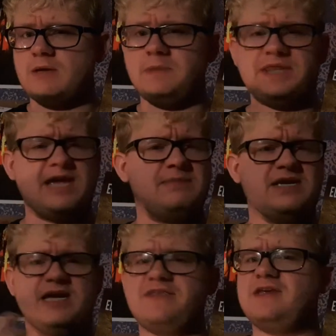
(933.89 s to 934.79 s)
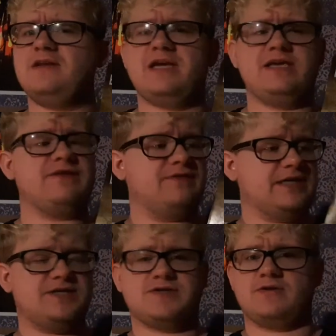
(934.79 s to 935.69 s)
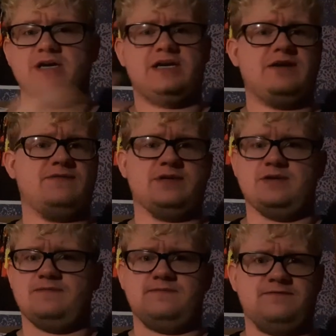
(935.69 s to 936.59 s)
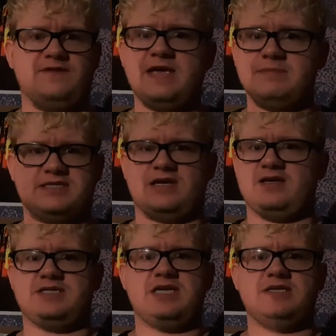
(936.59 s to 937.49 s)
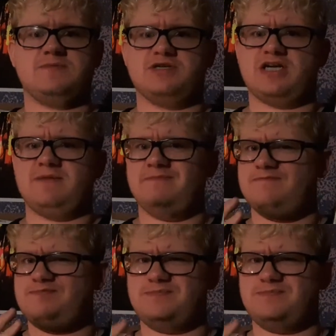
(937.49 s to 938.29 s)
but they have been nothing like this or any of the famous hauntings, which I'm